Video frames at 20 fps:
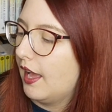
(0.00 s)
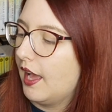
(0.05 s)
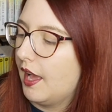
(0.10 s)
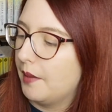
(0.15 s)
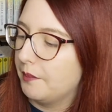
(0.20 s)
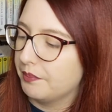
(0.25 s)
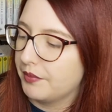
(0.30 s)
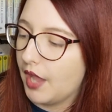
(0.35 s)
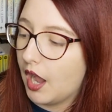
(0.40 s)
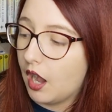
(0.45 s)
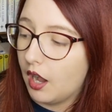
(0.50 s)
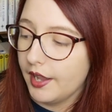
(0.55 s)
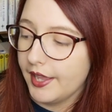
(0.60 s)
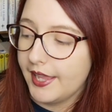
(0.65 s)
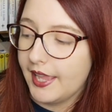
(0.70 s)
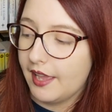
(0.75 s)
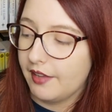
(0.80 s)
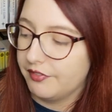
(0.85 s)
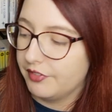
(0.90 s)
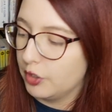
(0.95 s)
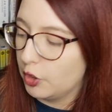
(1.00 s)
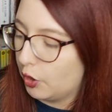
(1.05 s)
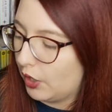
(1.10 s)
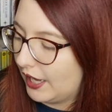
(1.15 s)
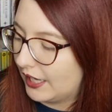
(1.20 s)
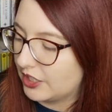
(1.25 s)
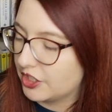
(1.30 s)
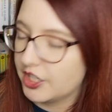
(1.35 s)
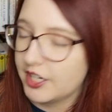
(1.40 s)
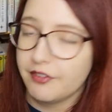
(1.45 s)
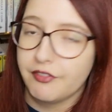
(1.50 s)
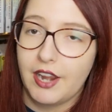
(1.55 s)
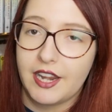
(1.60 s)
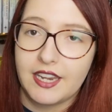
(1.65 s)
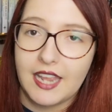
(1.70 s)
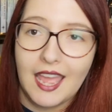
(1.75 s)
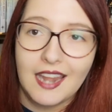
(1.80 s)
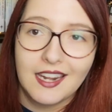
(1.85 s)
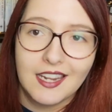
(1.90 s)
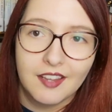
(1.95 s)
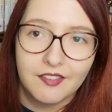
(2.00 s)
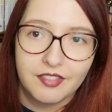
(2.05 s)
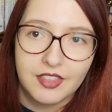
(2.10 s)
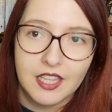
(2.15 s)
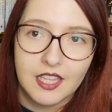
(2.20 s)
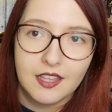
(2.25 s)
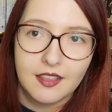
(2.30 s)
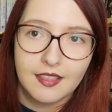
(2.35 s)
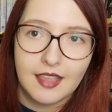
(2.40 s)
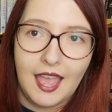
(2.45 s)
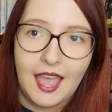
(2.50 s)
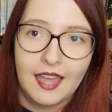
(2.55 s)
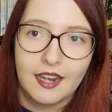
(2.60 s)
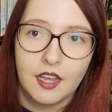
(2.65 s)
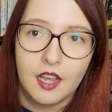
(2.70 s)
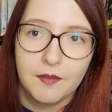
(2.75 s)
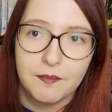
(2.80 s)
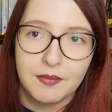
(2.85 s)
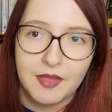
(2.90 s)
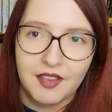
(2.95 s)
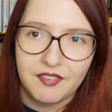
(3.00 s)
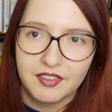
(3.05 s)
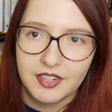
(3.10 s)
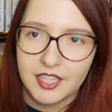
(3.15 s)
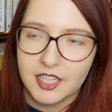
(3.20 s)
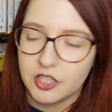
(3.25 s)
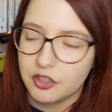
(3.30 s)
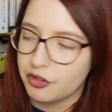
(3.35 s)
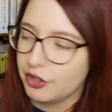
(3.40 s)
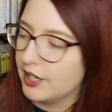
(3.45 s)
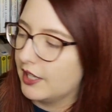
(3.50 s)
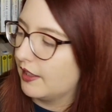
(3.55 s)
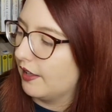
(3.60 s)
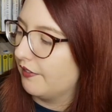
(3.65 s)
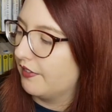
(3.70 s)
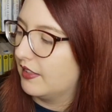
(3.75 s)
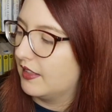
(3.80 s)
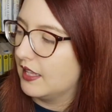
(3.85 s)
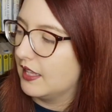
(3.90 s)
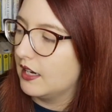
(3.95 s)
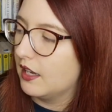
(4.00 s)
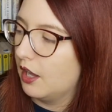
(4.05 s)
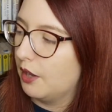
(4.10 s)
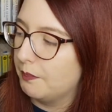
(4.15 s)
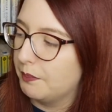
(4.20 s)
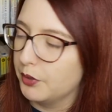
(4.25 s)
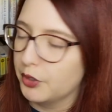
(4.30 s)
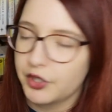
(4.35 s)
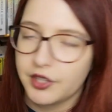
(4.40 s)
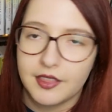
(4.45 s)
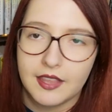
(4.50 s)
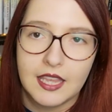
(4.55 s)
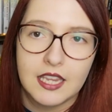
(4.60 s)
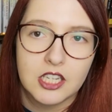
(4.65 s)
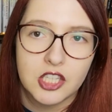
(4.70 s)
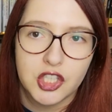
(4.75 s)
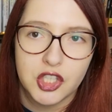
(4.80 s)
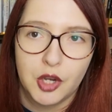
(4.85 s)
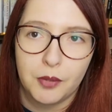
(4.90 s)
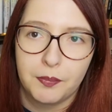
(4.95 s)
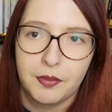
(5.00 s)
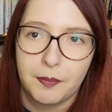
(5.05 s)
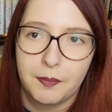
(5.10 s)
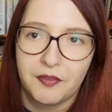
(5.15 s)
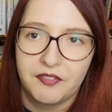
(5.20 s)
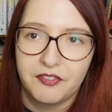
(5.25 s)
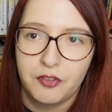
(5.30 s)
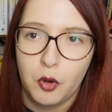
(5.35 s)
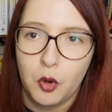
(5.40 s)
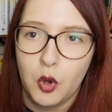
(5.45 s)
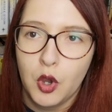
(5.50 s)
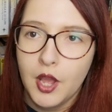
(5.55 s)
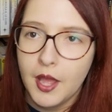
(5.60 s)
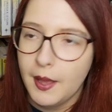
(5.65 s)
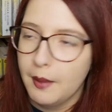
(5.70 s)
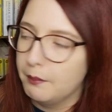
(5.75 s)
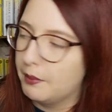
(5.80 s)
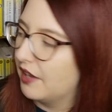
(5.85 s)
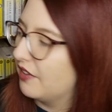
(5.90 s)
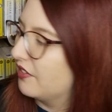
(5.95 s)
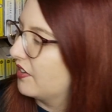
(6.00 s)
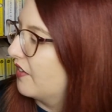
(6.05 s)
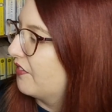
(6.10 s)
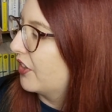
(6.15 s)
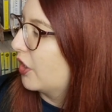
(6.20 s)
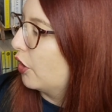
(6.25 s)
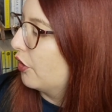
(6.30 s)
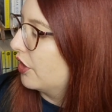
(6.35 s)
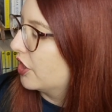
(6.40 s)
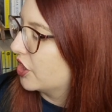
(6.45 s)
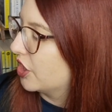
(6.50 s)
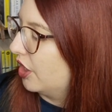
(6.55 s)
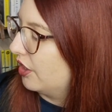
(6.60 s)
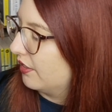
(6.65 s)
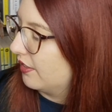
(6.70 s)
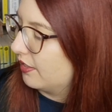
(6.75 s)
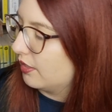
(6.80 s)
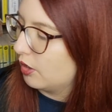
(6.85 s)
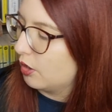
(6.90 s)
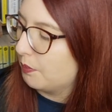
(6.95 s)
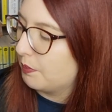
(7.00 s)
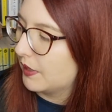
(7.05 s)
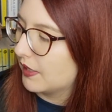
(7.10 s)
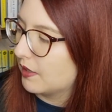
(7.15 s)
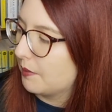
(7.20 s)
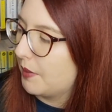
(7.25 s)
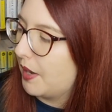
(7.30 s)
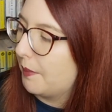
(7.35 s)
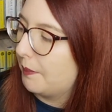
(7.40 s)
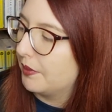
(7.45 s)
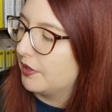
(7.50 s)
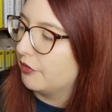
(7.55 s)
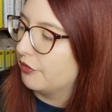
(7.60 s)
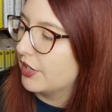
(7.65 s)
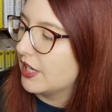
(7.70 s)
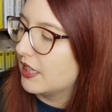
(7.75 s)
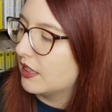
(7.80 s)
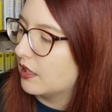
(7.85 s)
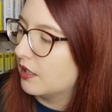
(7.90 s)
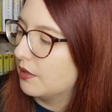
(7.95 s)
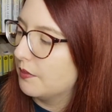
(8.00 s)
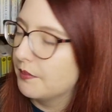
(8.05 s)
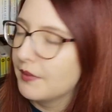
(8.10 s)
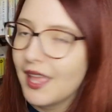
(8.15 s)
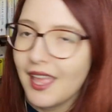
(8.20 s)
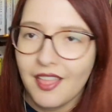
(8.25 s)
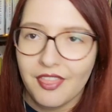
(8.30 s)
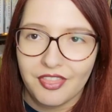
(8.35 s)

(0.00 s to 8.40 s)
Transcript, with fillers: Um, I have not actually read any of these and I'm definitely intrigued. I've seen her books in shops before, but I've never got the chance to pick them up and read them.